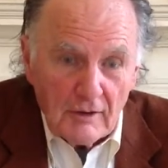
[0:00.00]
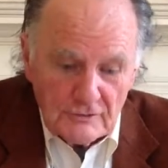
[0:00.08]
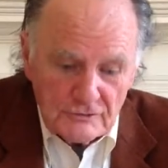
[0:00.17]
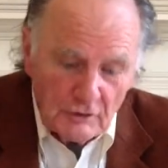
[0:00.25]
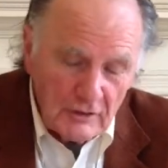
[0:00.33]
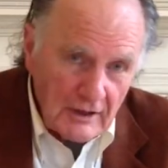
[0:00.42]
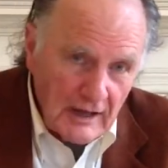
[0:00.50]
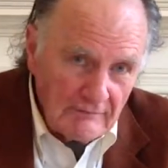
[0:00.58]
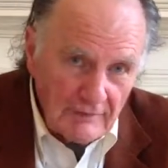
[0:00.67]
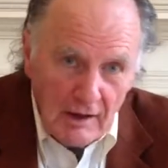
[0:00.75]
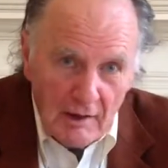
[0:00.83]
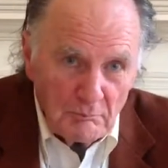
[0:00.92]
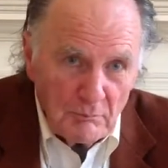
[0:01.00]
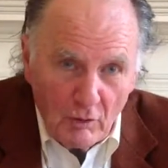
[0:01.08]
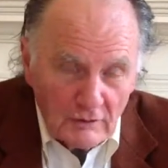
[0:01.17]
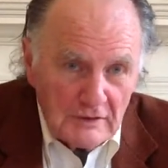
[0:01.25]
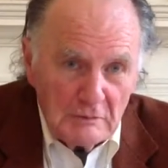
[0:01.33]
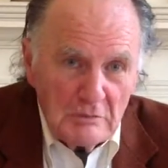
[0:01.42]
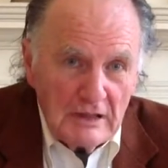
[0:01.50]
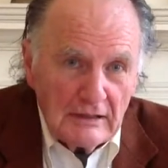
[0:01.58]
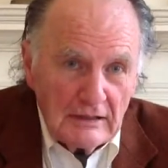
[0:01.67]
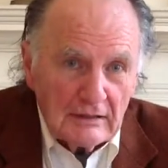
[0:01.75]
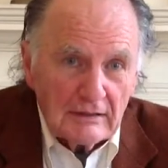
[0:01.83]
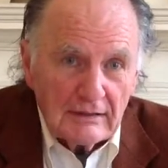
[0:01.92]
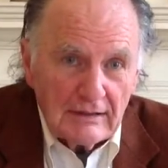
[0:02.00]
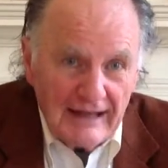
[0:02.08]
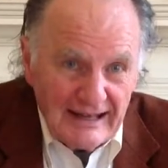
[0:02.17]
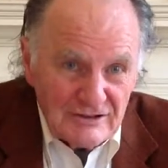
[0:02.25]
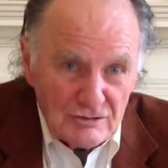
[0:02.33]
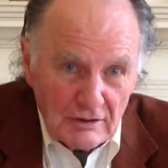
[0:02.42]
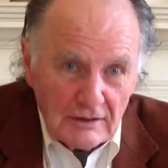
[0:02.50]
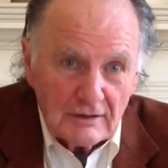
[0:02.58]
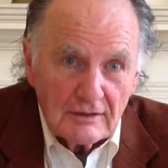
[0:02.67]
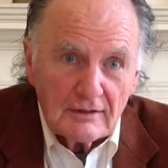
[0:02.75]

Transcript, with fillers: So you can have a multimedia entry